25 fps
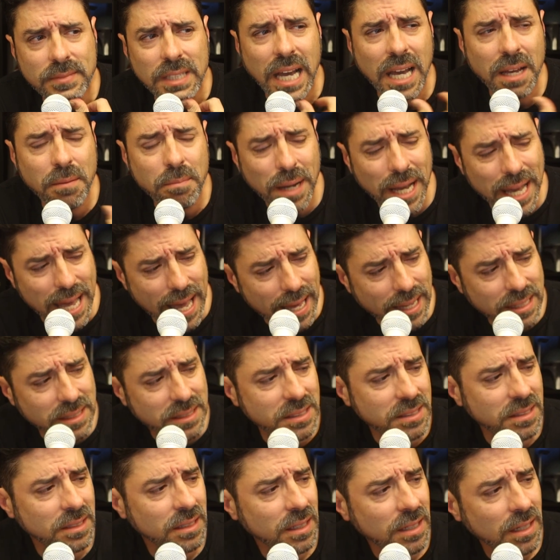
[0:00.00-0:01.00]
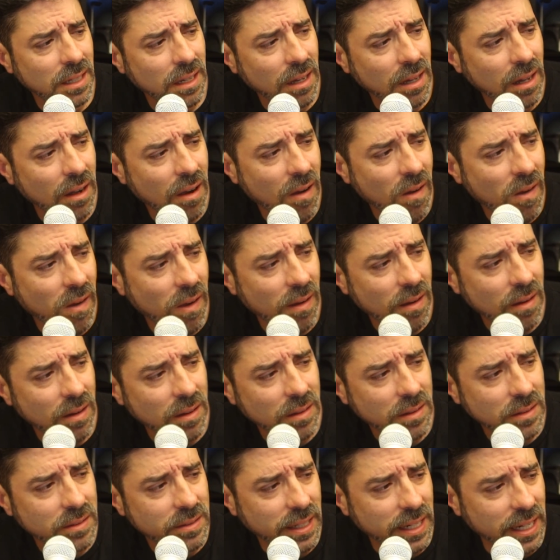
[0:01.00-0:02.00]
I had my ex
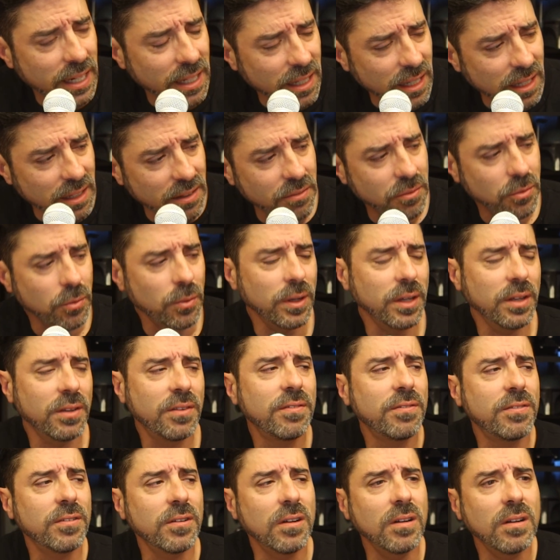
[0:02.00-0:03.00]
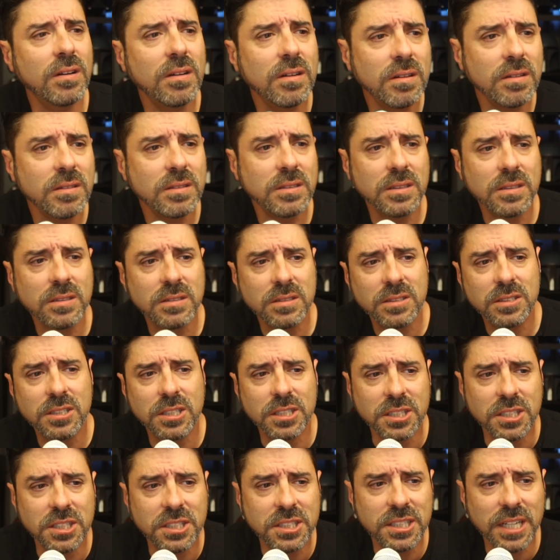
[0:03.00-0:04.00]
that I lived with for
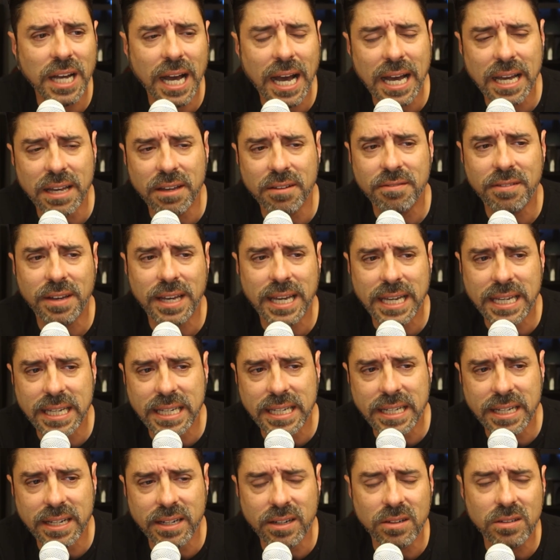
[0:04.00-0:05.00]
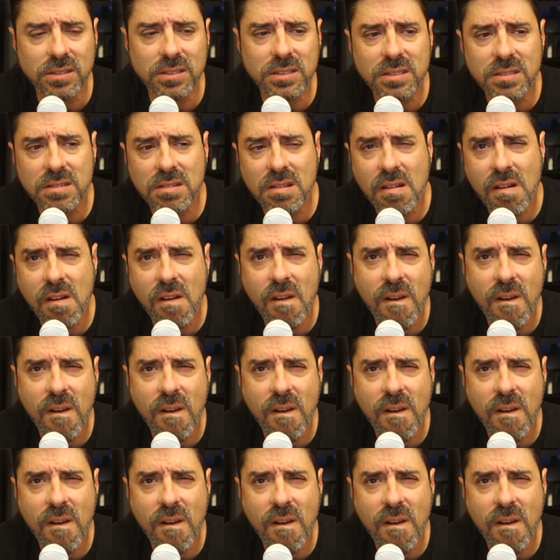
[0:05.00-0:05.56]
just shy of 8 years.